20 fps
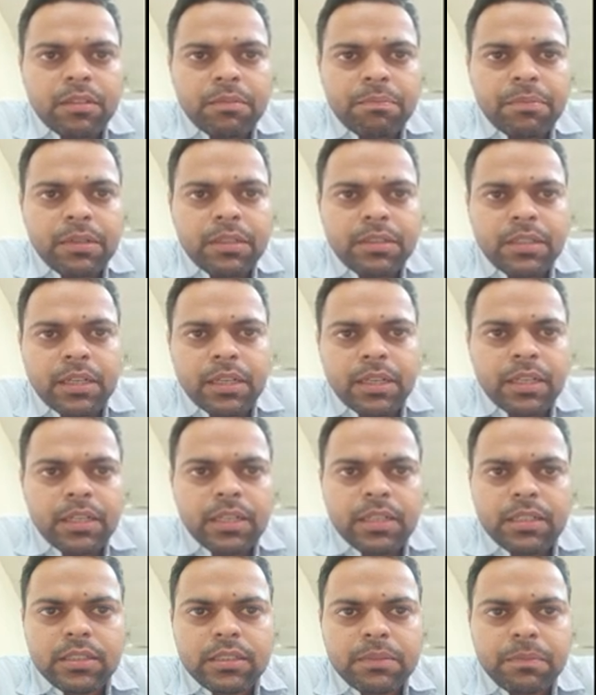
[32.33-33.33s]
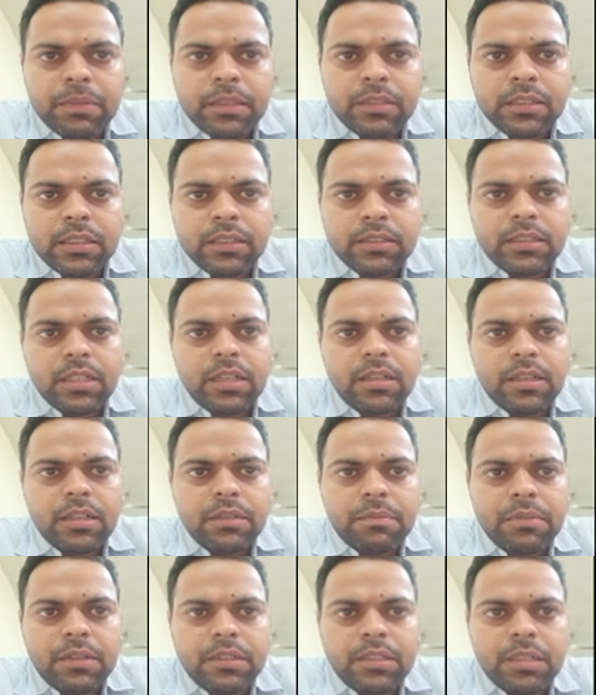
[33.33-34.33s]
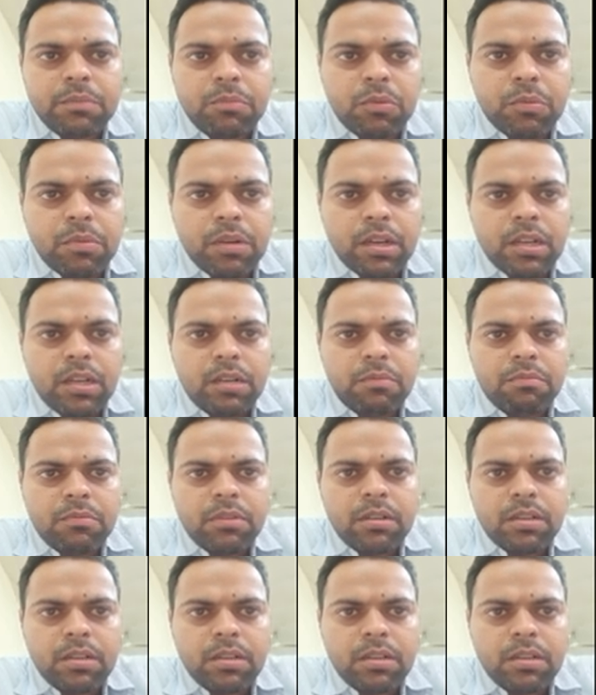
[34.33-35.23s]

patient age, patient gender, patient mobile number,